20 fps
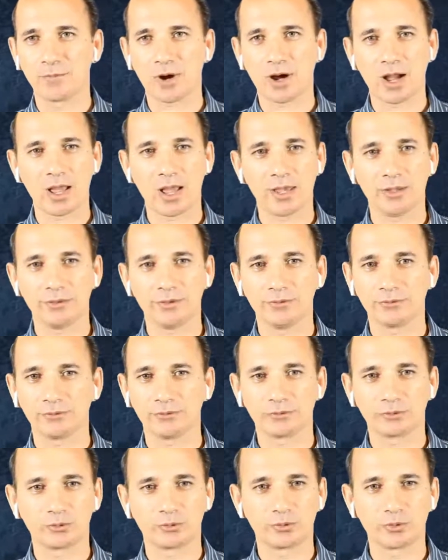I
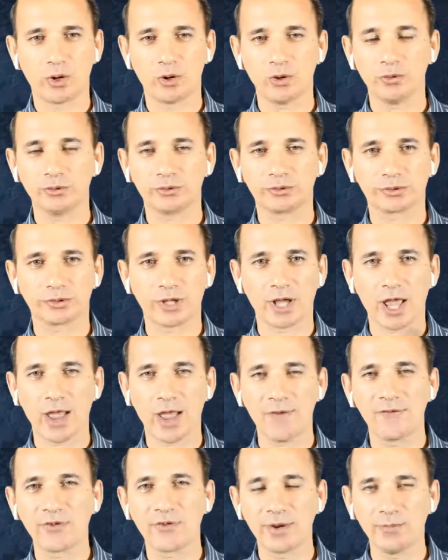wrote
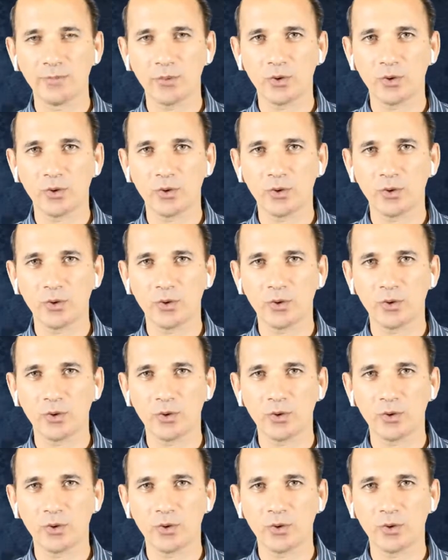every